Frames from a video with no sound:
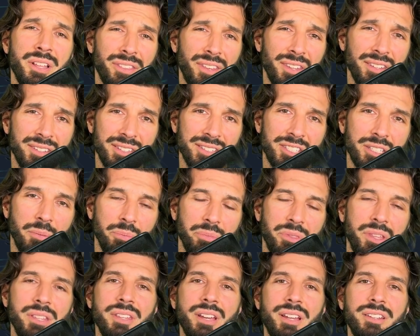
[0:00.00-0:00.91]
This is
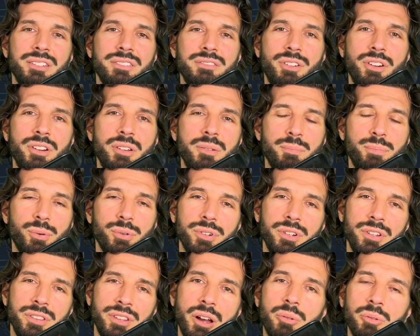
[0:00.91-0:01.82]
something that is very
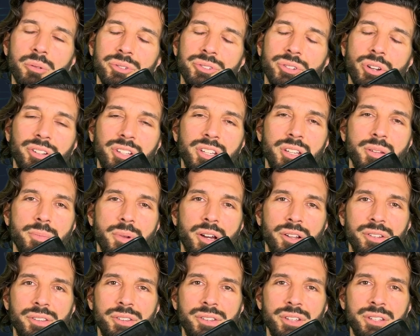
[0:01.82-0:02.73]
important that we'll talking
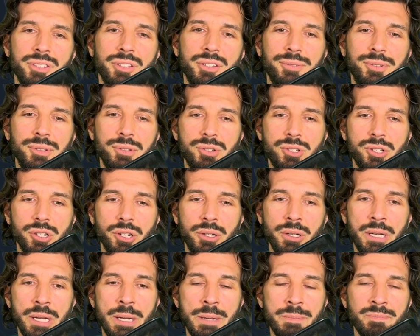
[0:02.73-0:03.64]
about in the future.